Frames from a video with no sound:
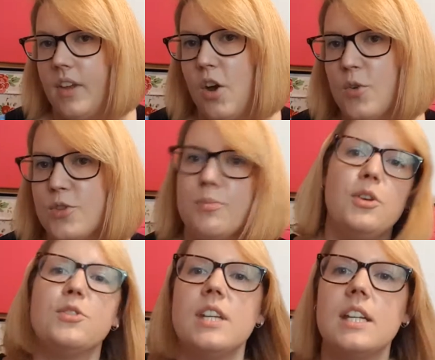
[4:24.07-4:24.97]

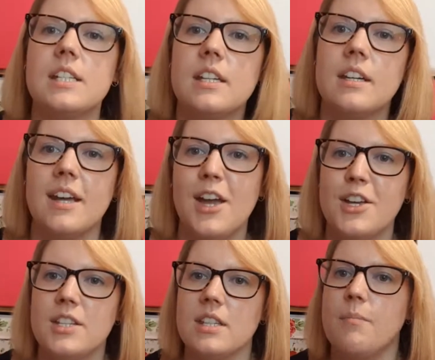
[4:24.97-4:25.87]
contributed
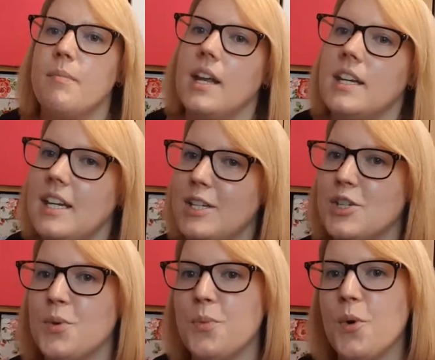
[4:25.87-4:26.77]
some money
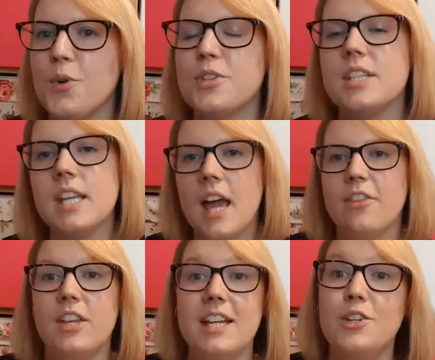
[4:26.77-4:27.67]
towards
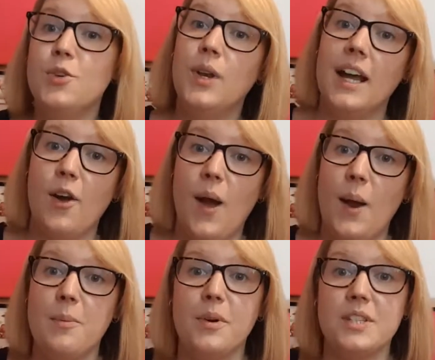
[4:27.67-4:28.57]
the new Lego
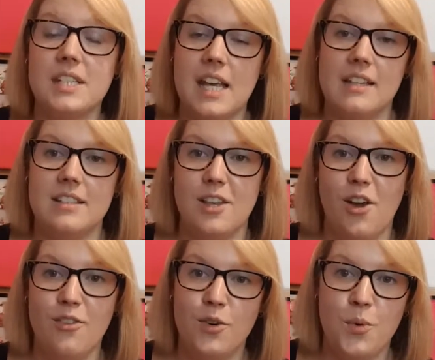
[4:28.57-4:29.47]
Harry Potter sets
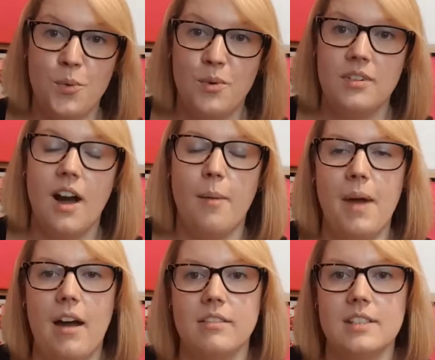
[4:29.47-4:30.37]
that have all
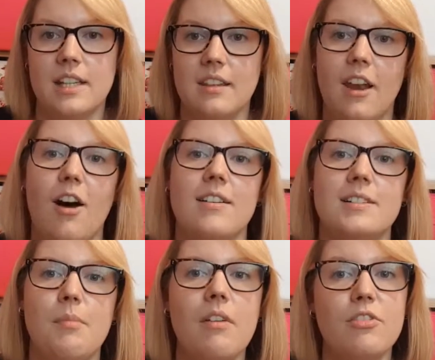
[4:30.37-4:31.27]
come out in the
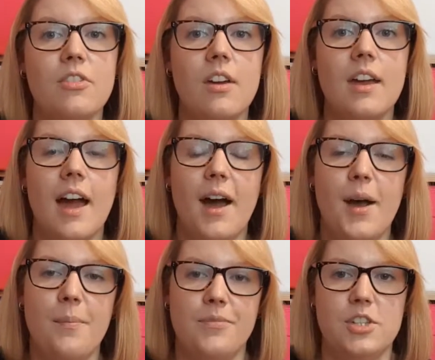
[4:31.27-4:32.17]
last month.
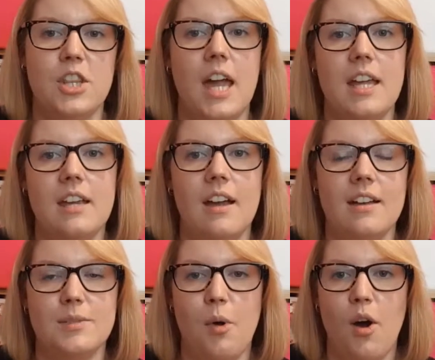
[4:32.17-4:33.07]
So they,
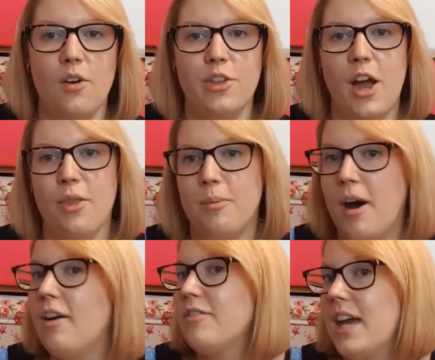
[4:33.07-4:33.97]
as part of the other
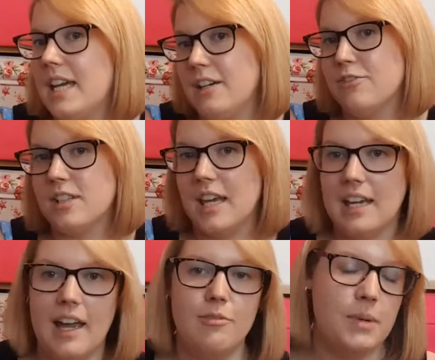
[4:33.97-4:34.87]
part of their gift, they
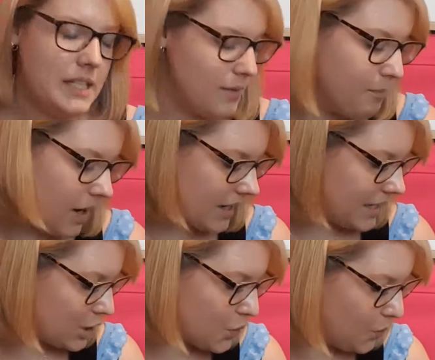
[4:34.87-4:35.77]
gave me some
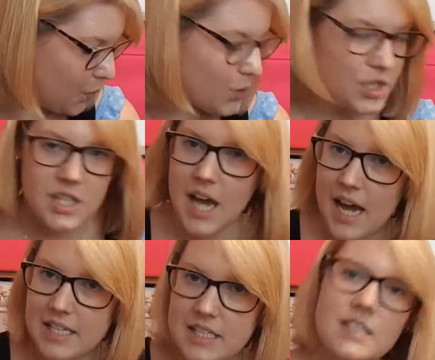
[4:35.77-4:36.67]
money towards
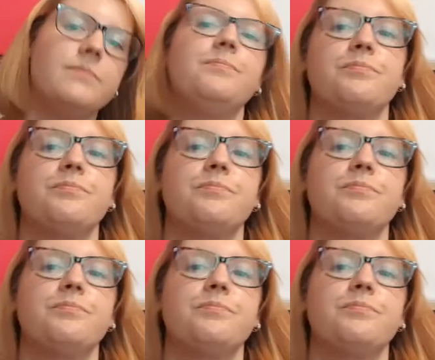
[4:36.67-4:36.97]
that.